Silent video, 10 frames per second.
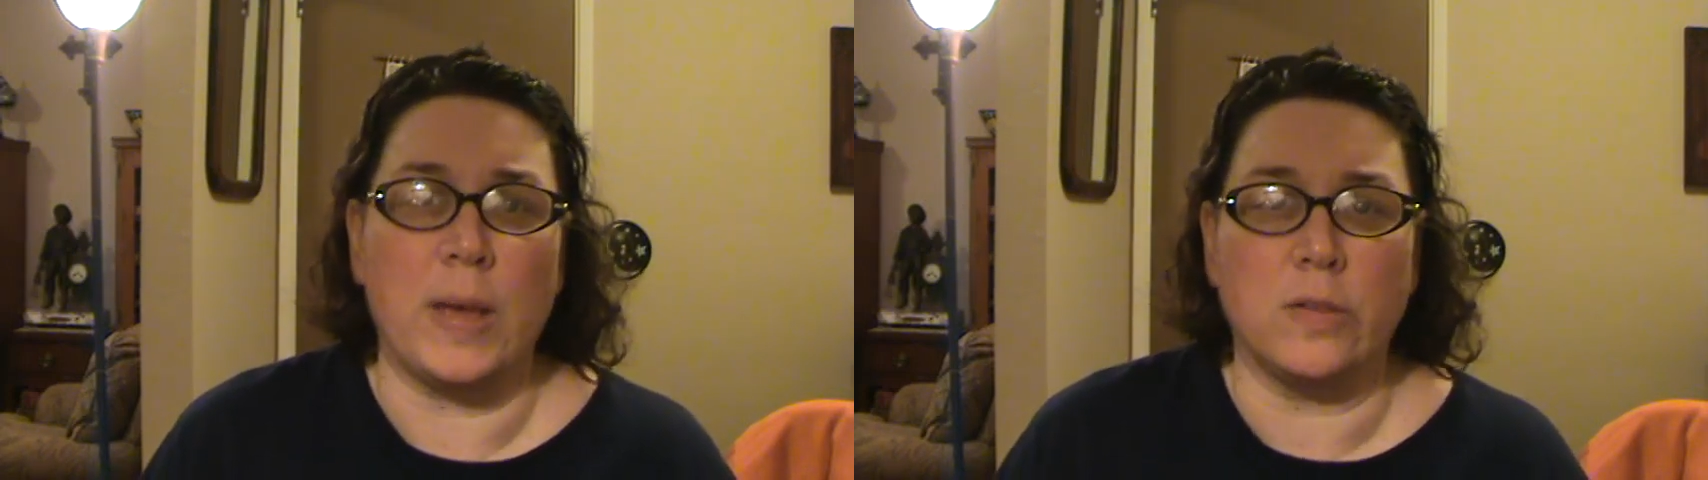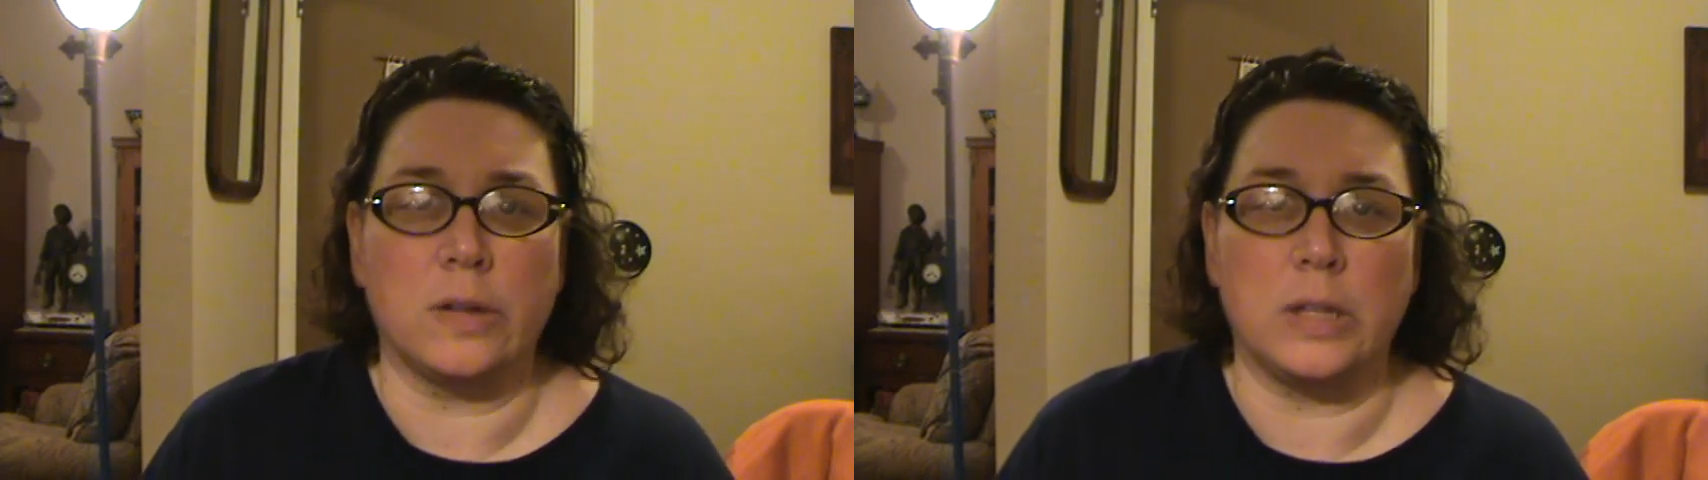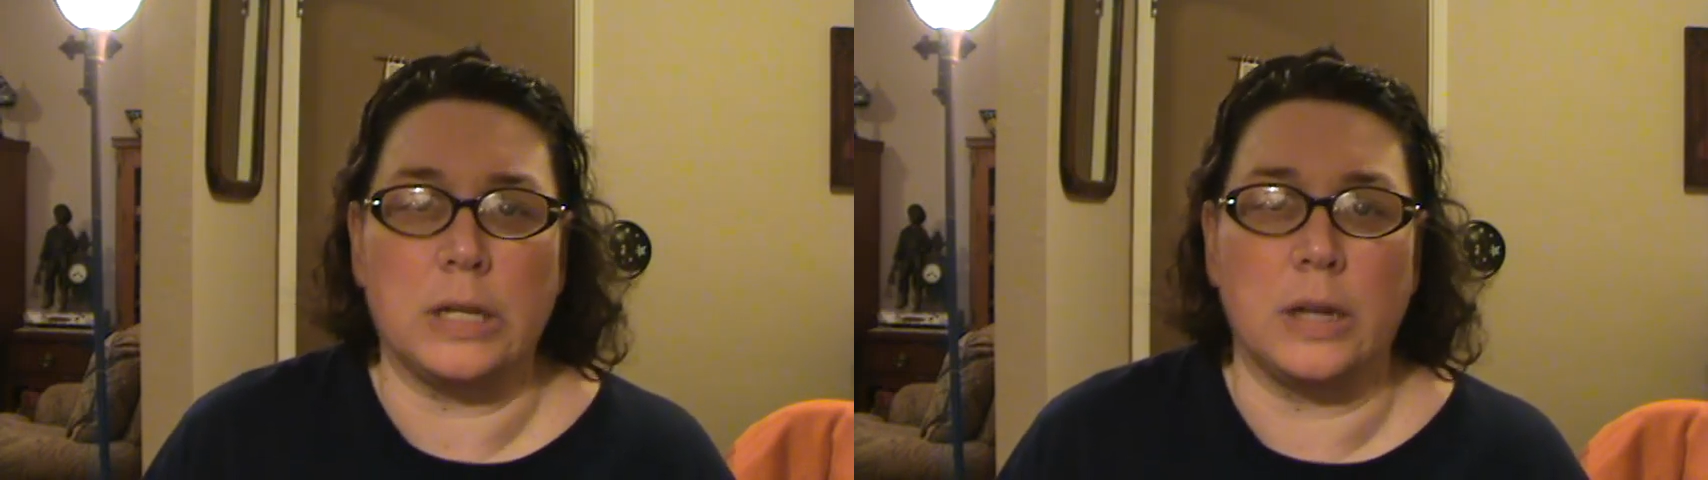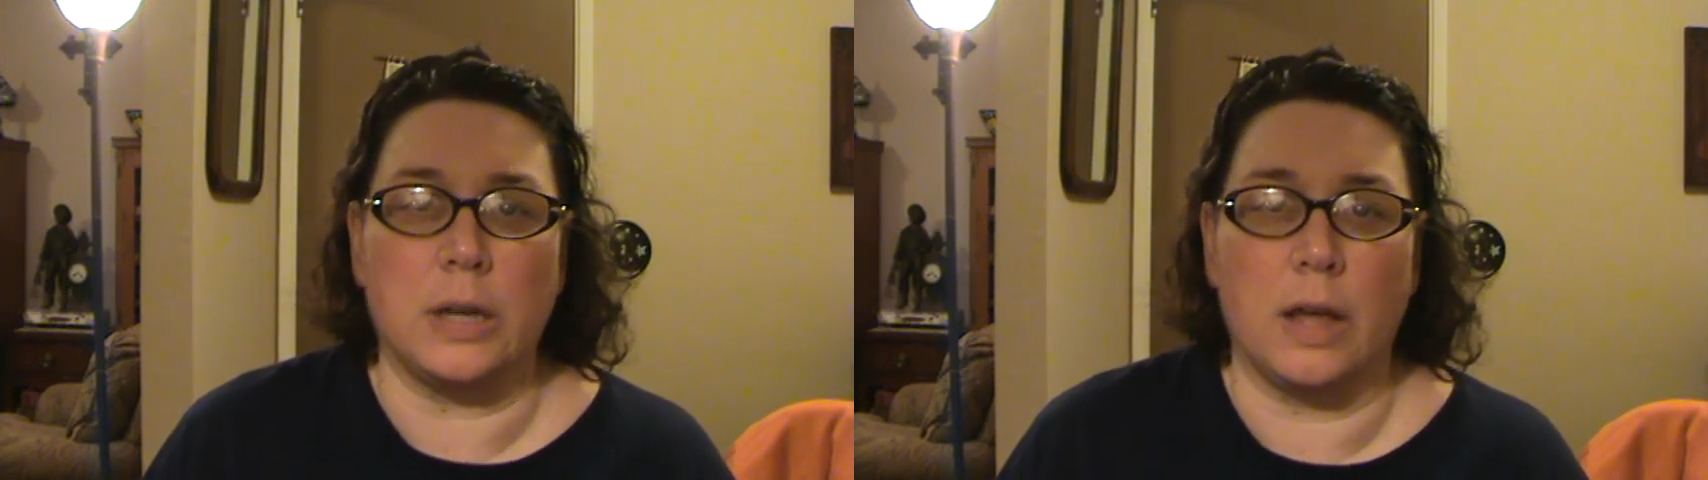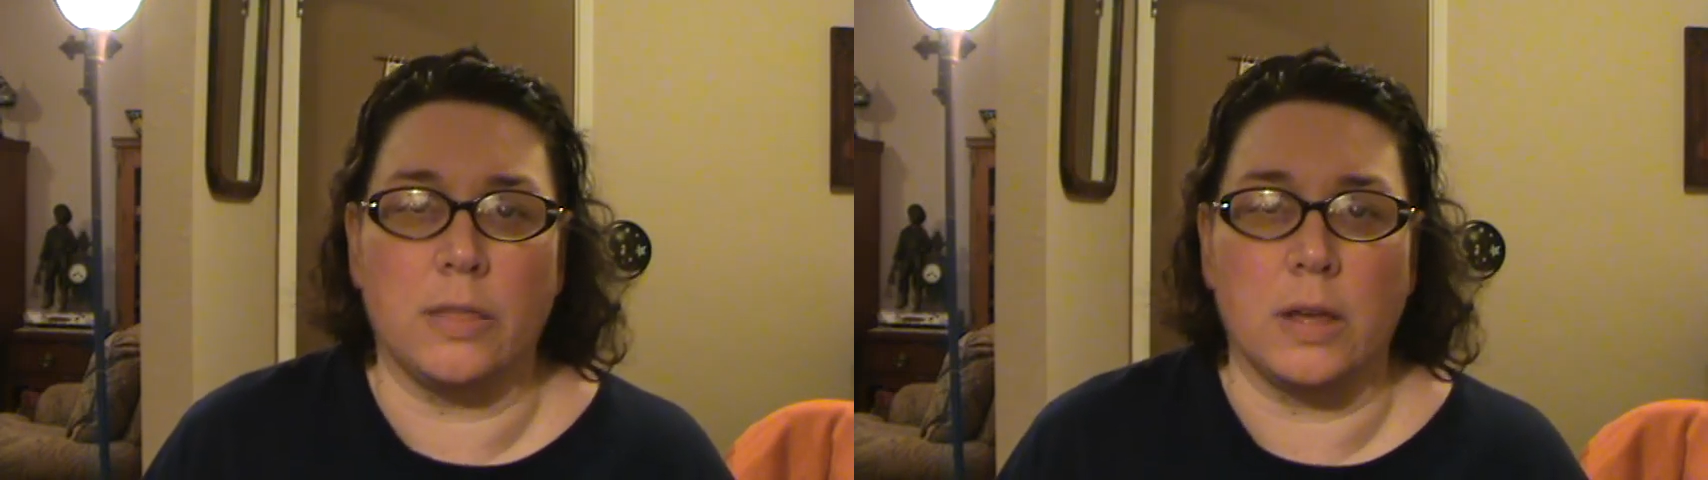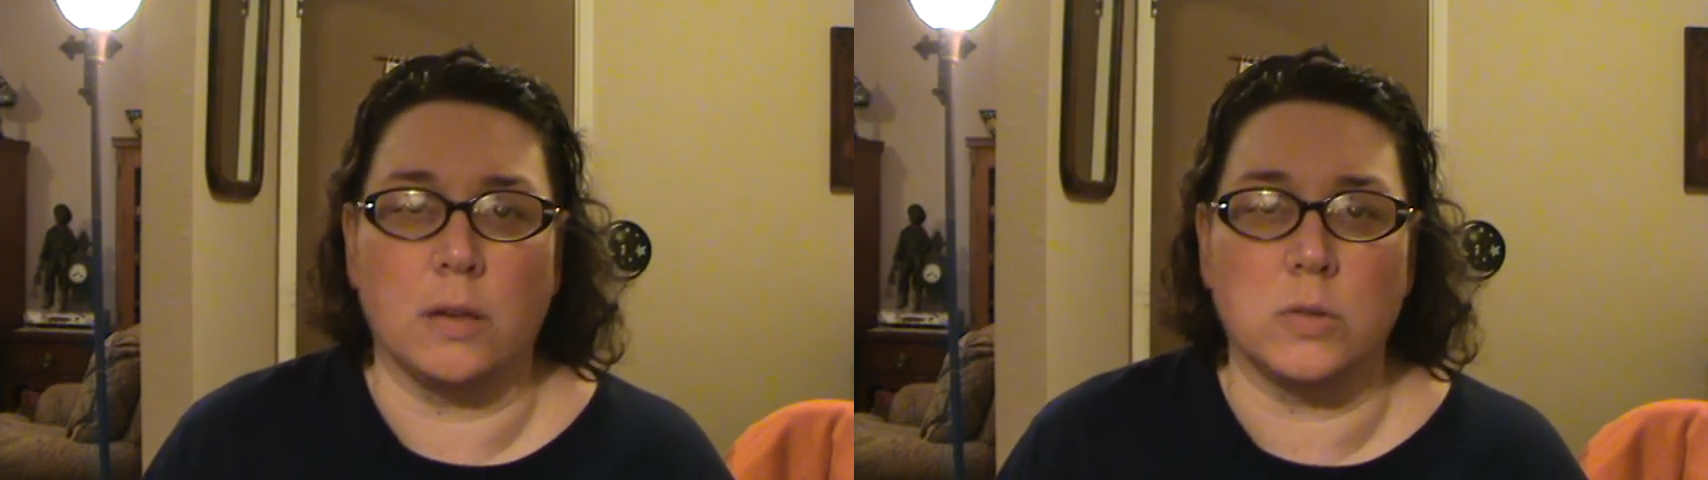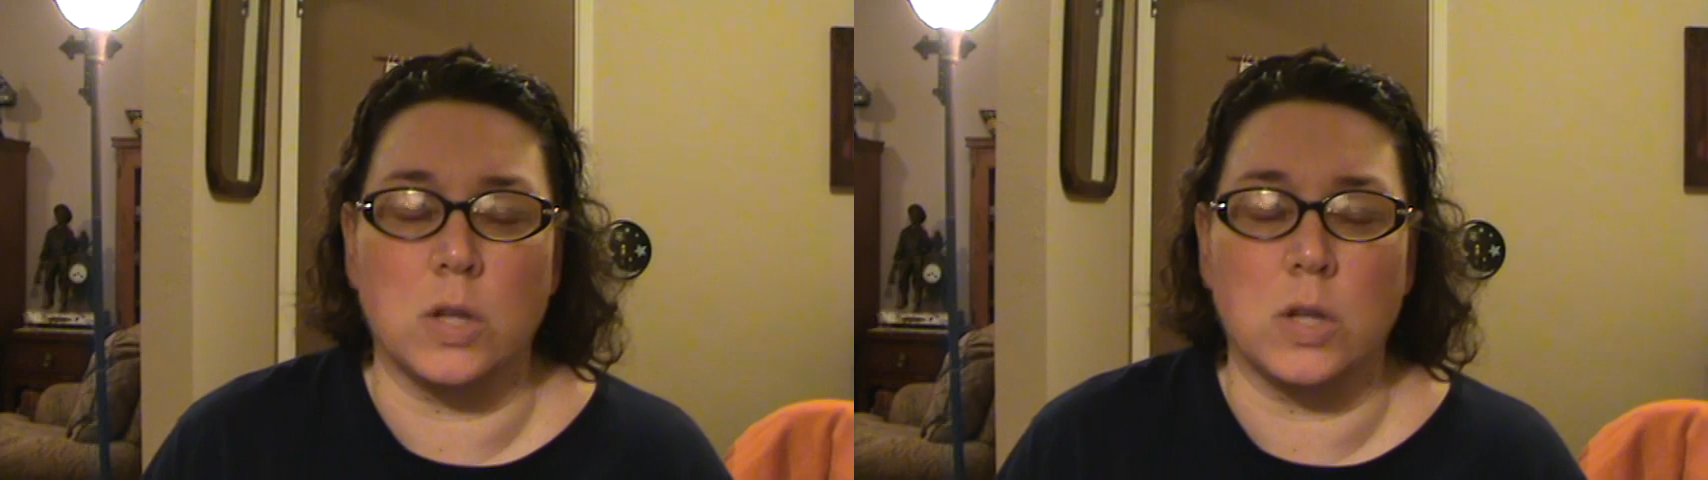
basically done nothing,